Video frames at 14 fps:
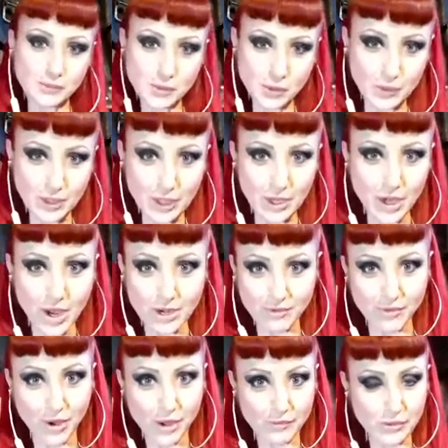doing a 9 to
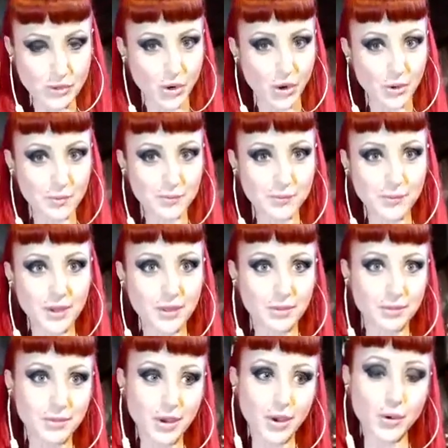5 job.
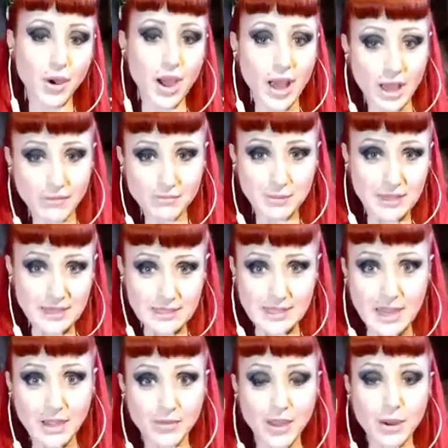Though I have been
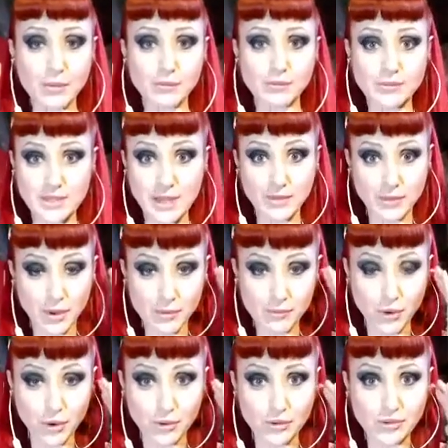down that
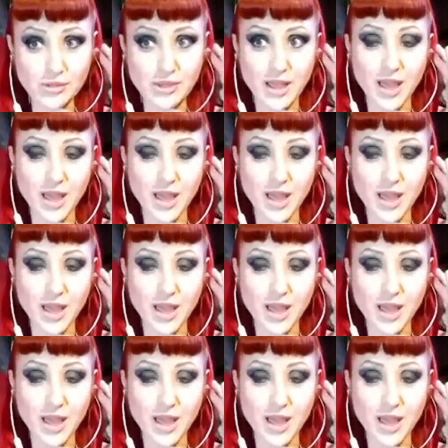road,